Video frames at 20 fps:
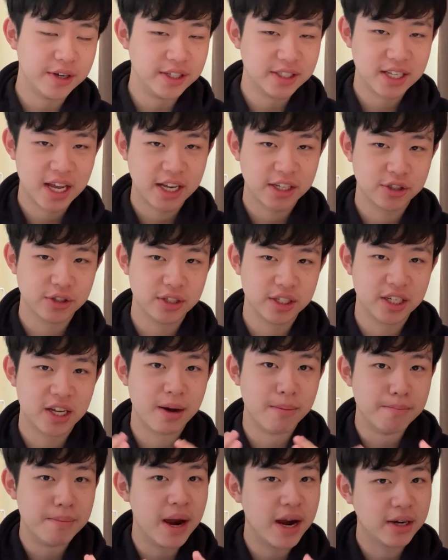is actually
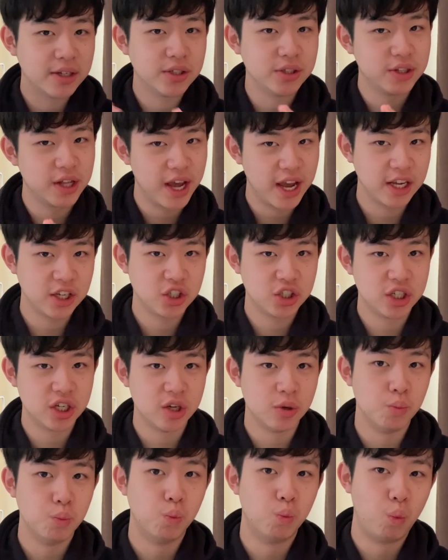compared to the
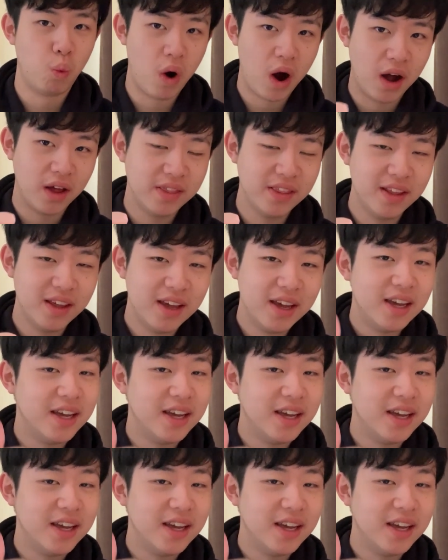HG, one,